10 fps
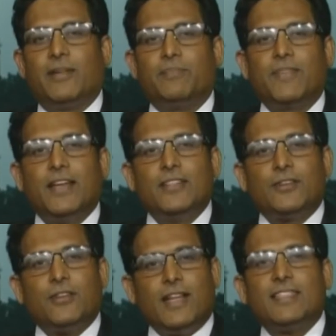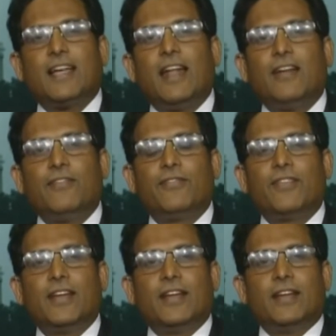it. So let's kind of
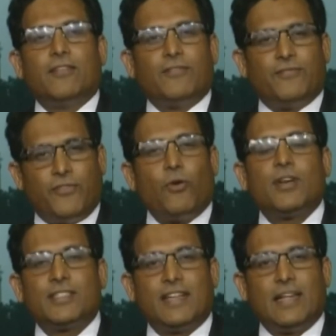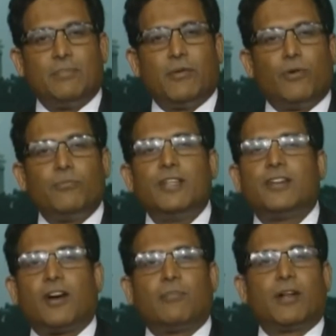focus a little bit when we
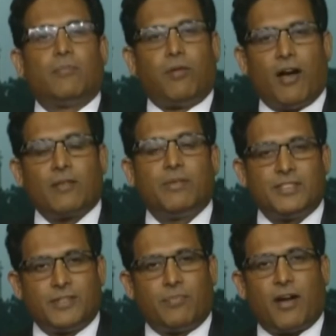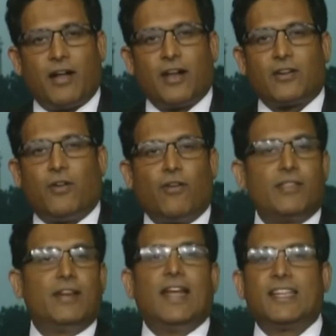talk about a blockbuster product or
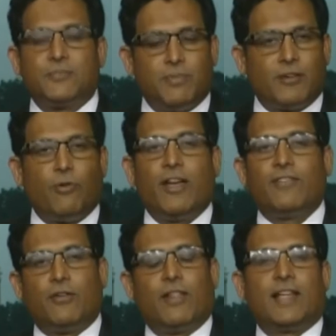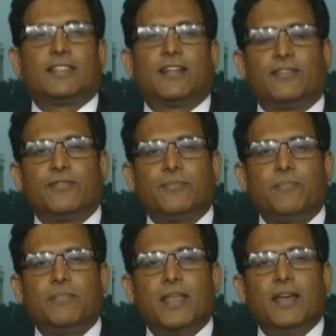the next big wave and all that stuff.
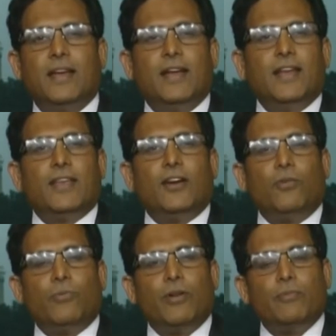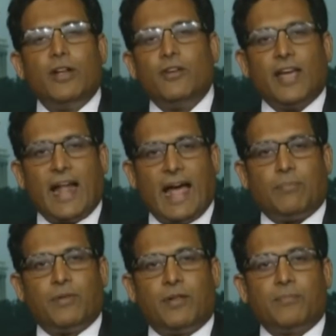When we look at
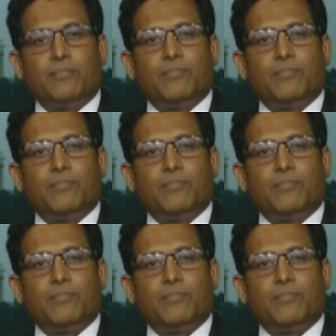Apple,